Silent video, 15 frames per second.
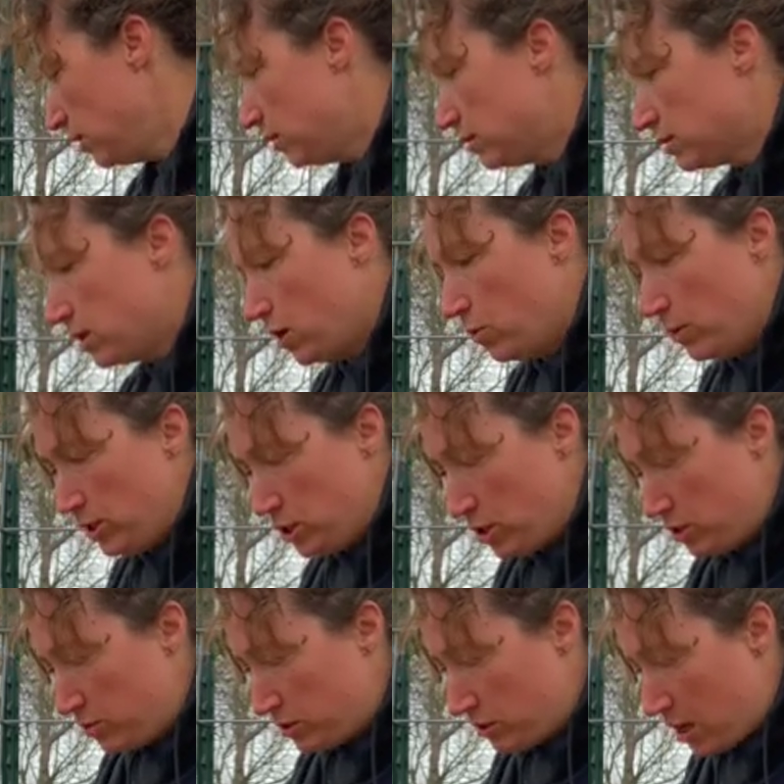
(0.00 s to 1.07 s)
so we
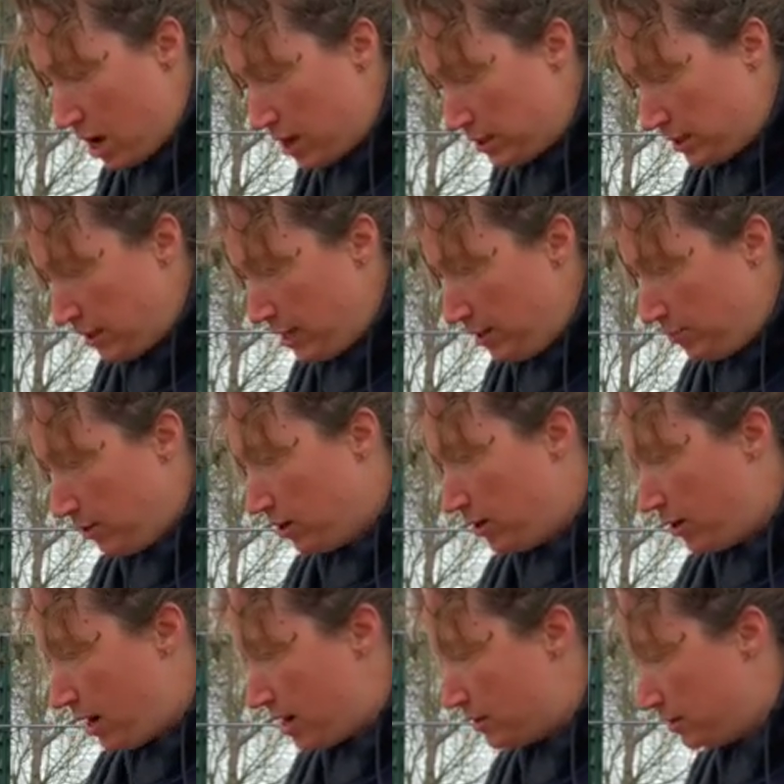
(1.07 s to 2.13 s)
chose not to keep her
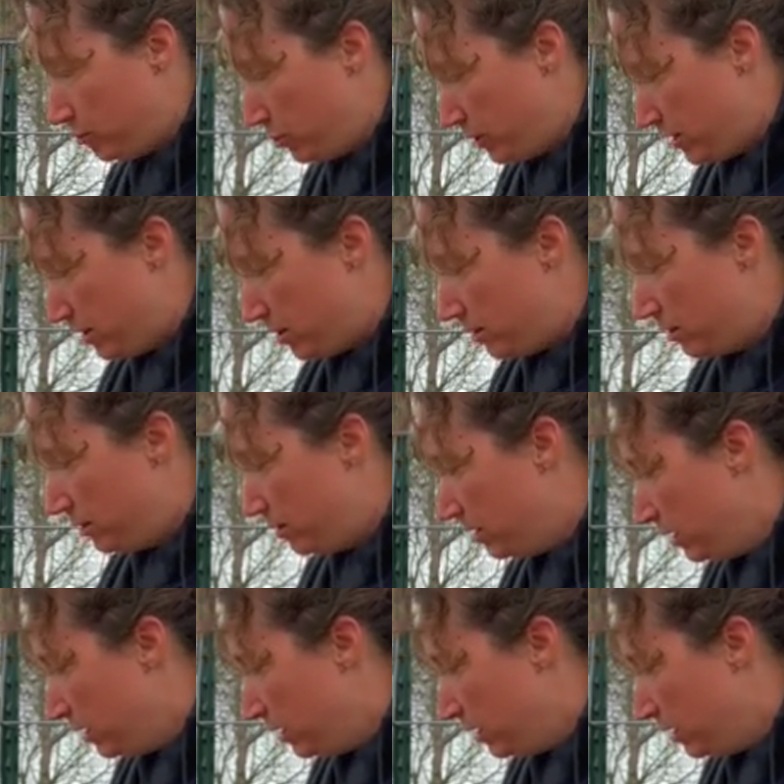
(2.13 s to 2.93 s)
as a breeder.